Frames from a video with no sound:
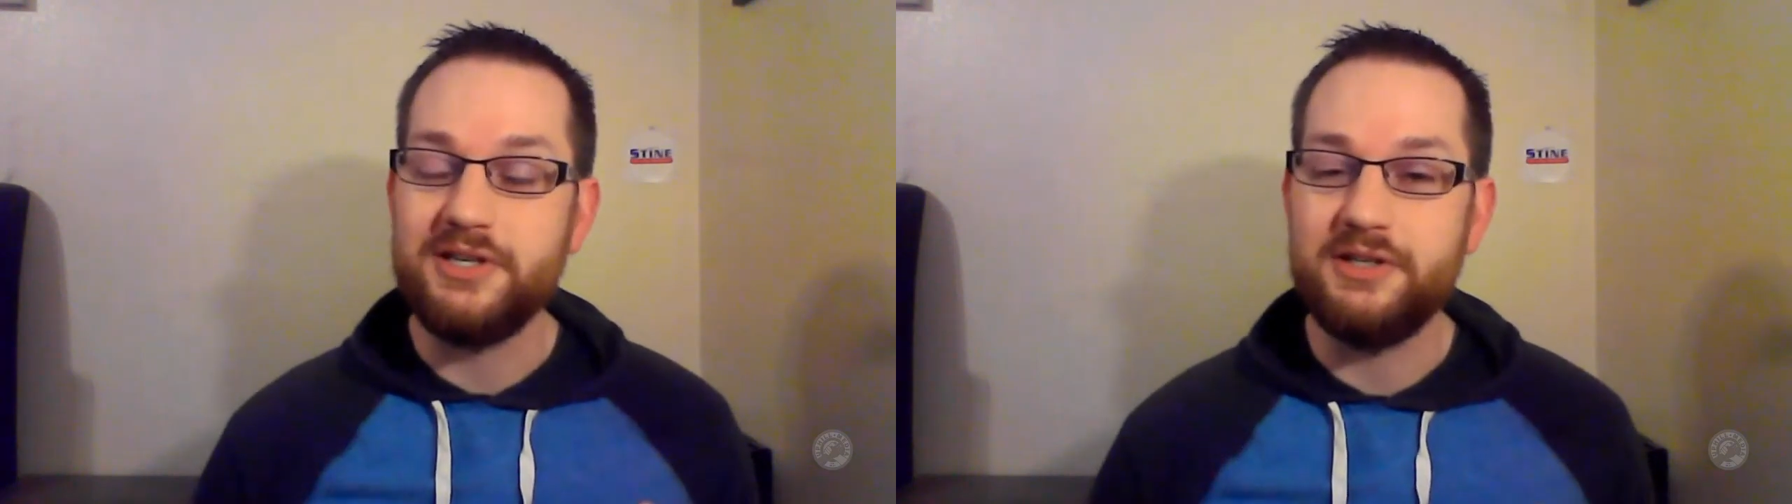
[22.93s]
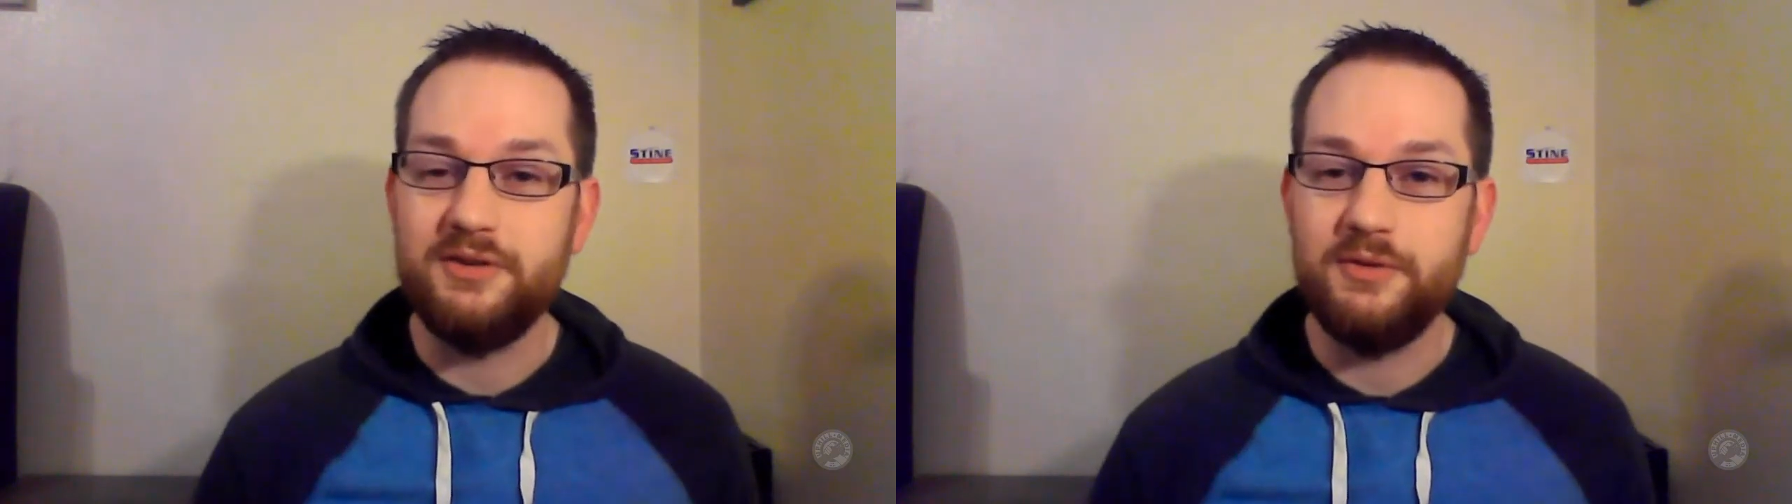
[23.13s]

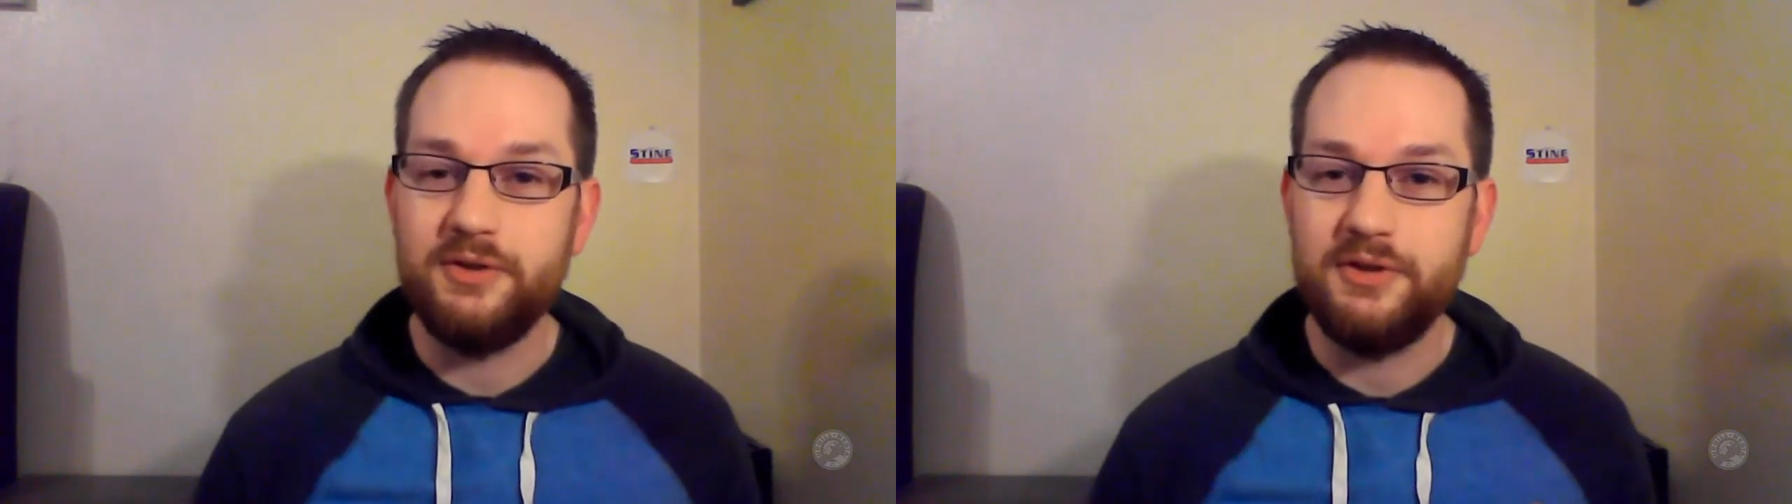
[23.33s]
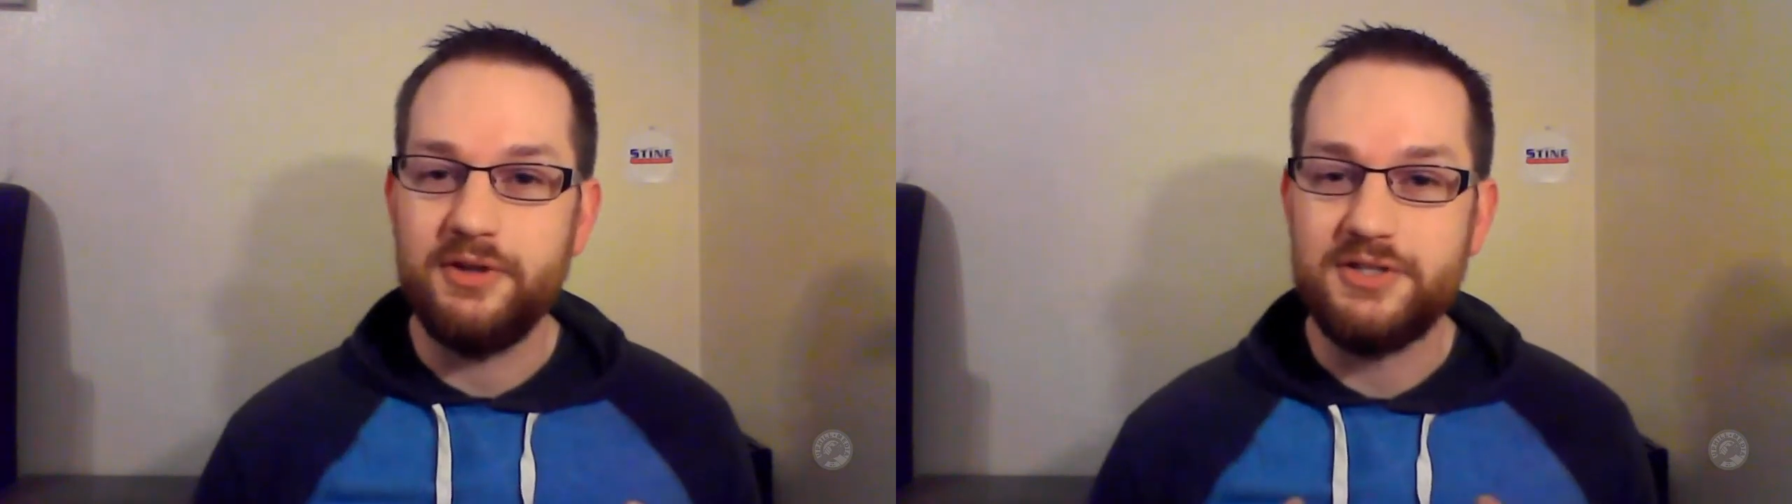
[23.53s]
This is a
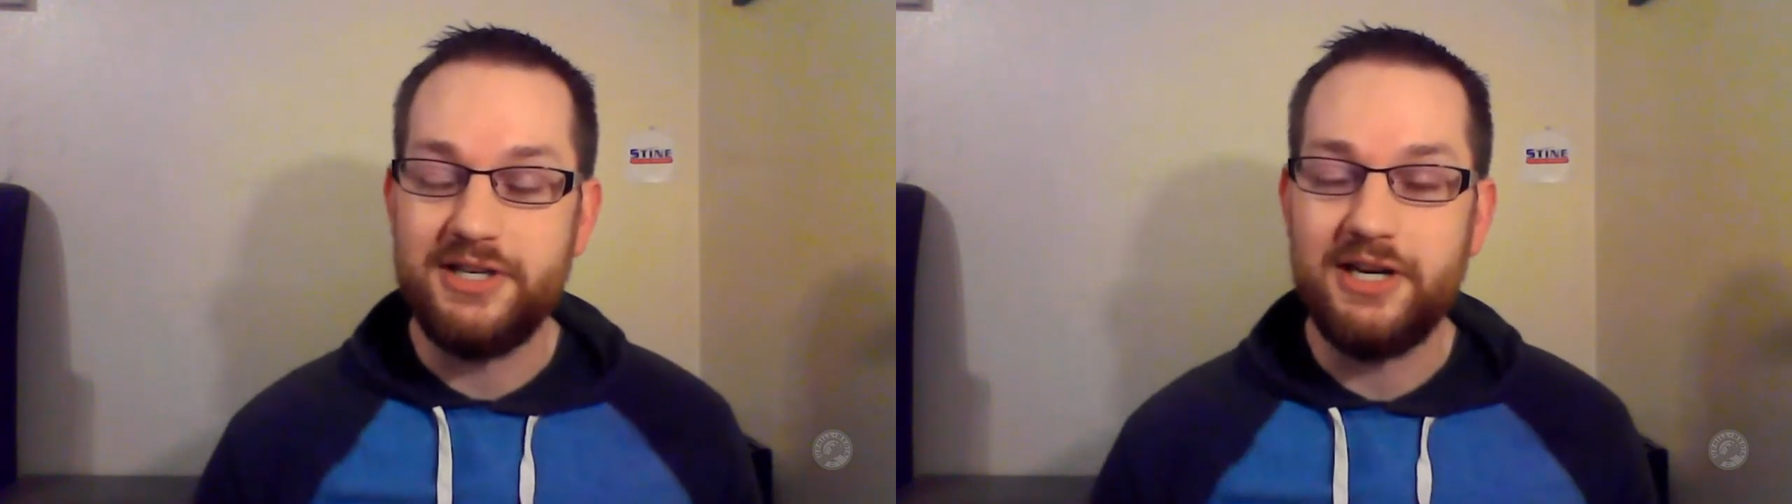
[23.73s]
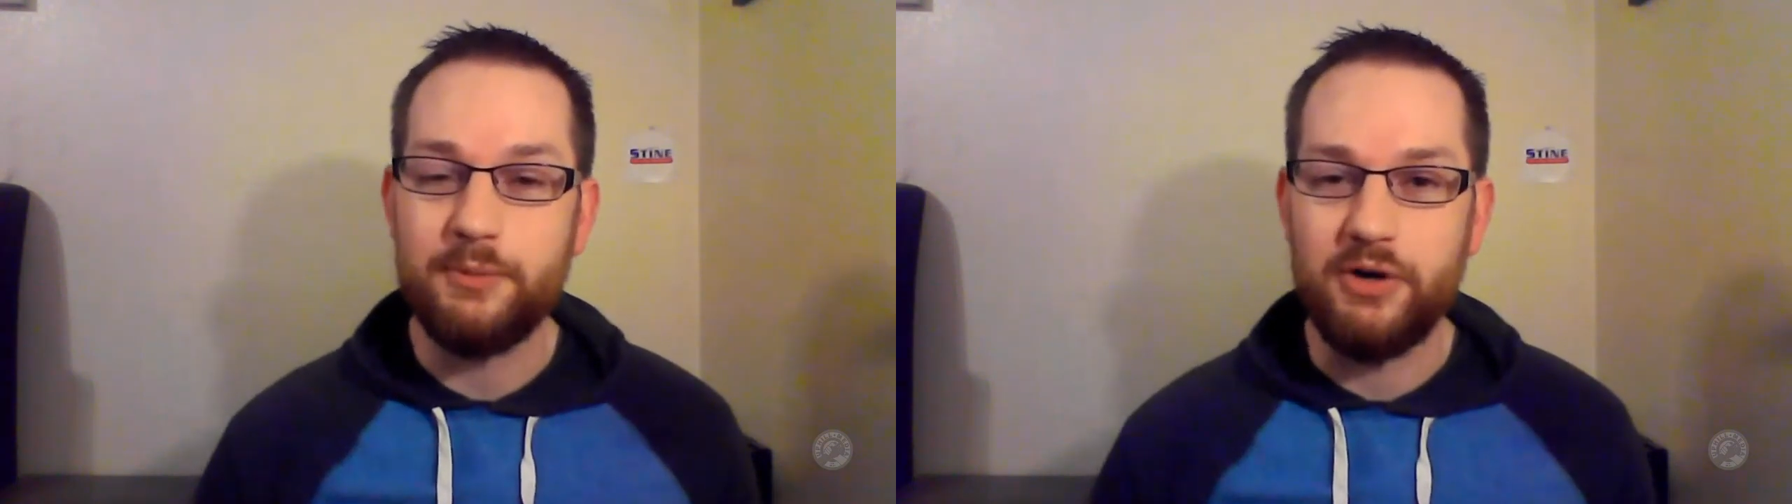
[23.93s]

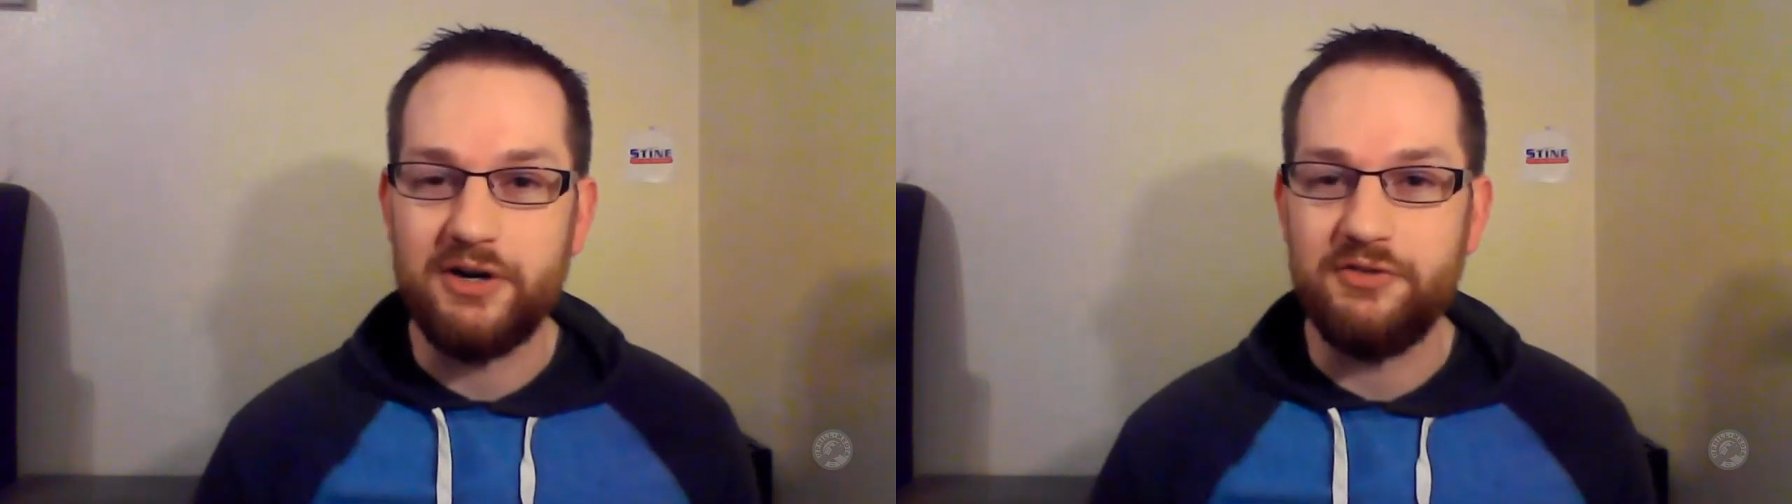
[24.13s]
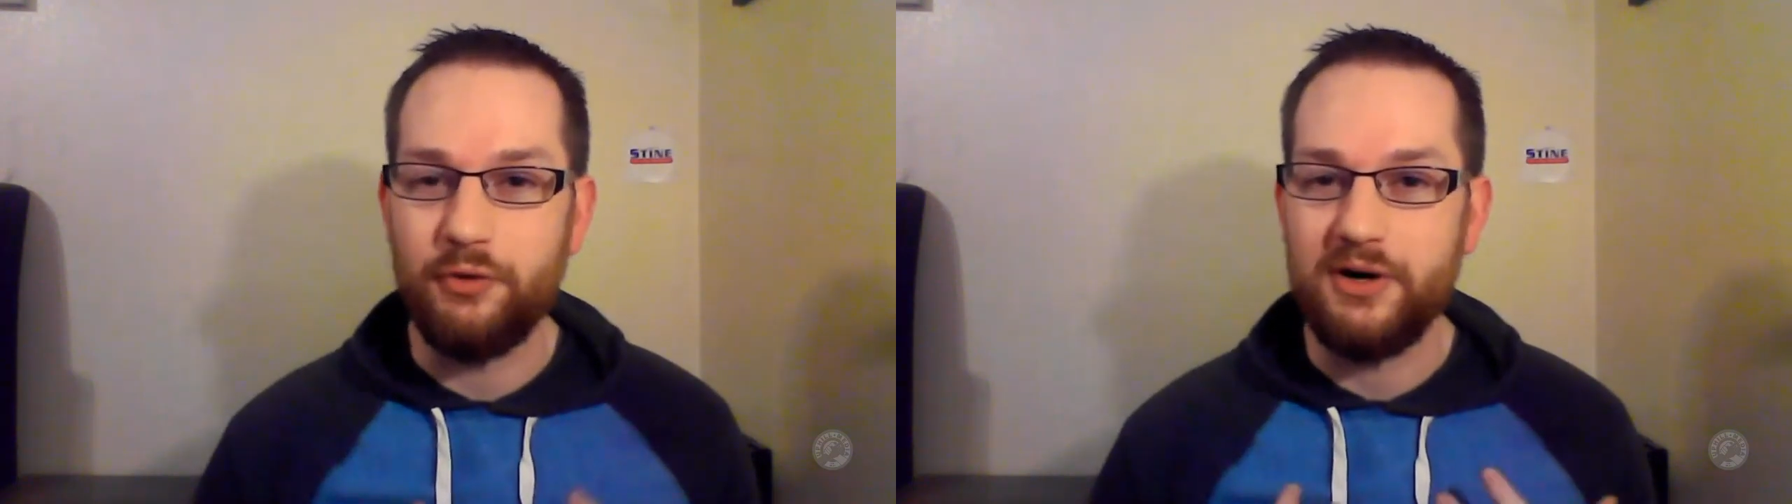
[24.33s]
the seat I'm running